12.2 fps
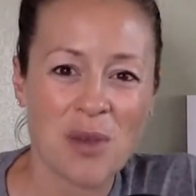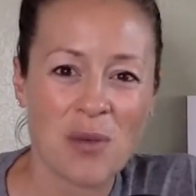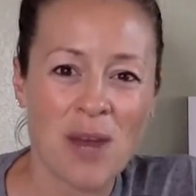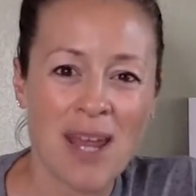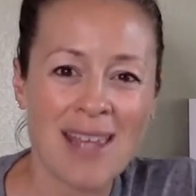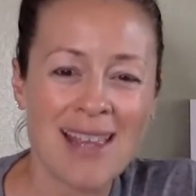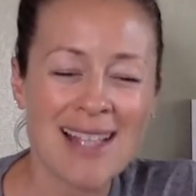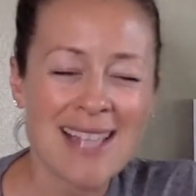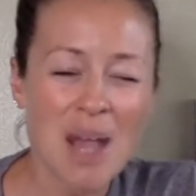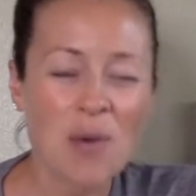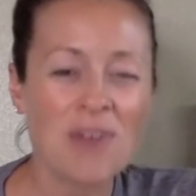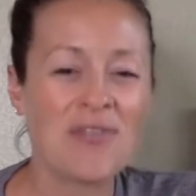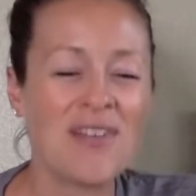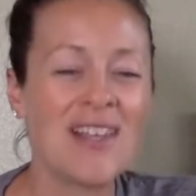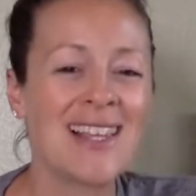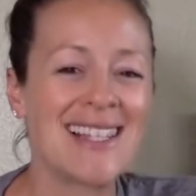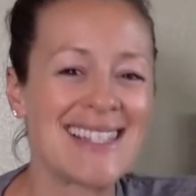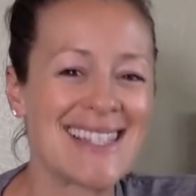right? That's how we
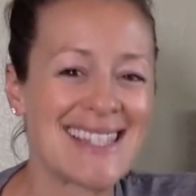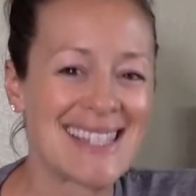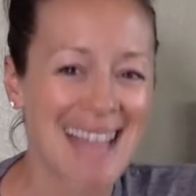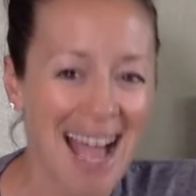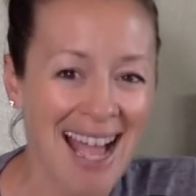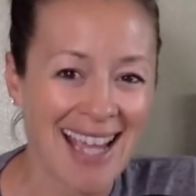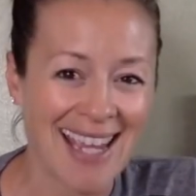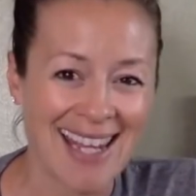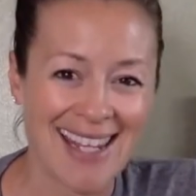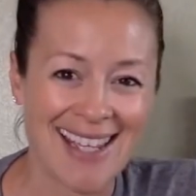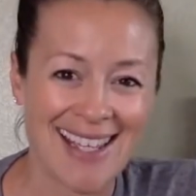feel inside.